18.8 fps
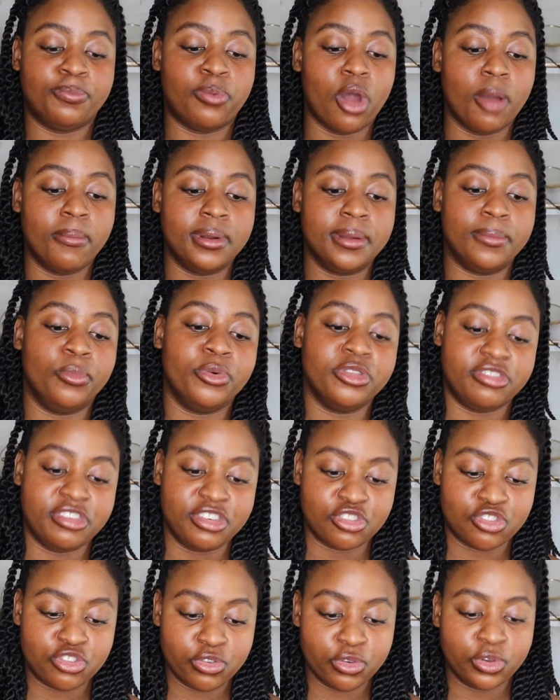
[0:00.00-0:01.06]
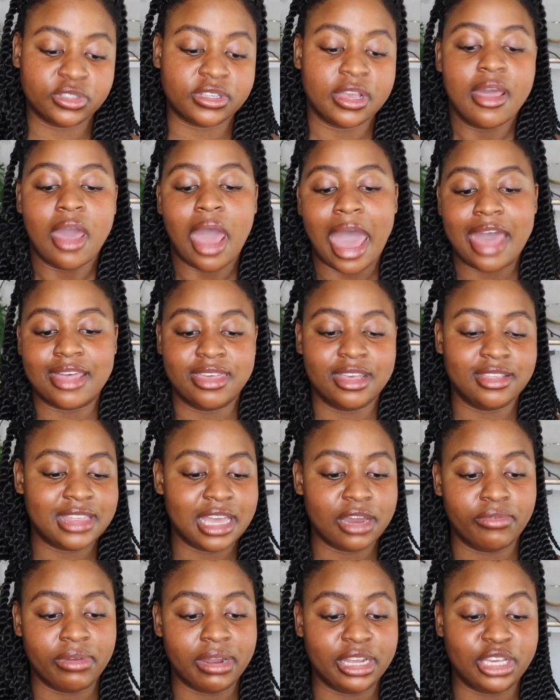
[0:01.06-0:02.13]
problem with these shoes. I think
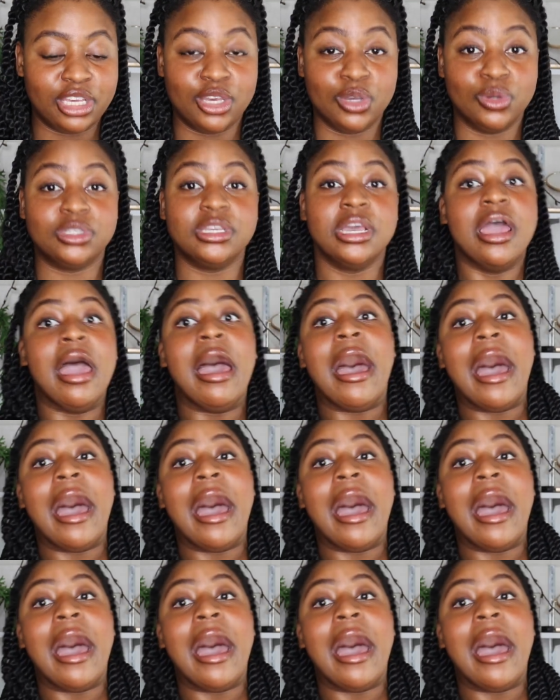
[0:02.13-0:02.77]
they're really cute.